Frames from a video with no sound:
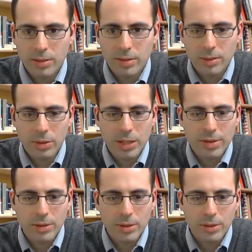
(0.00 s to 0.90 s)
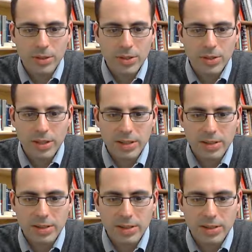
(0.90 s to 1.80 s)
And we'll have a return to
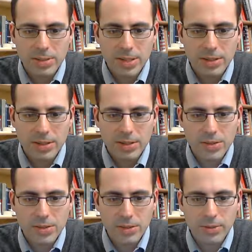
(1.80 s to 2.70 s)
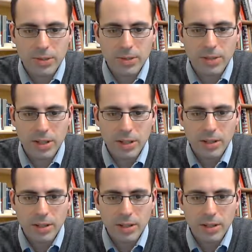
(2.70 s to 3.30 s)
this subject on Thursday, of course.